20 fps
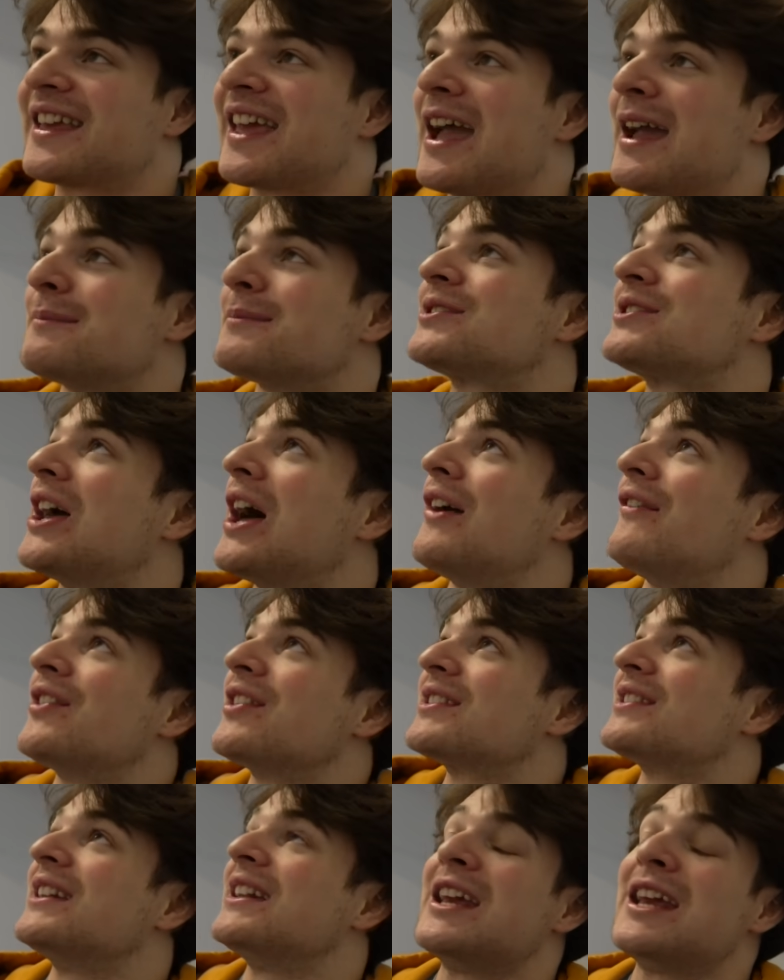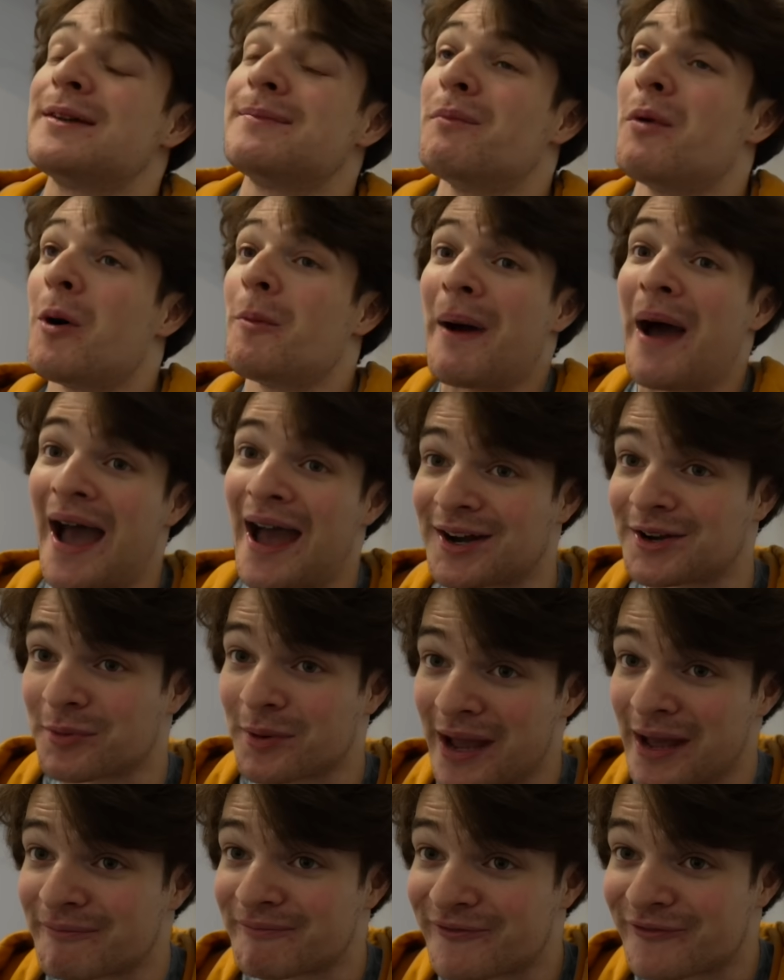game servers need more
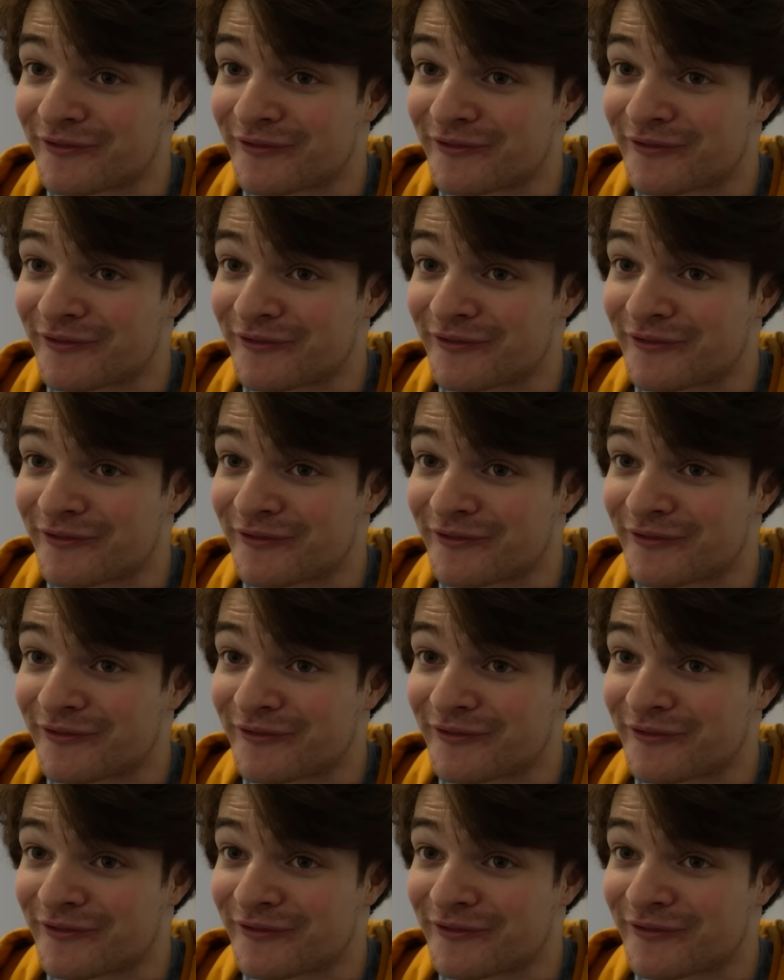bandwidth.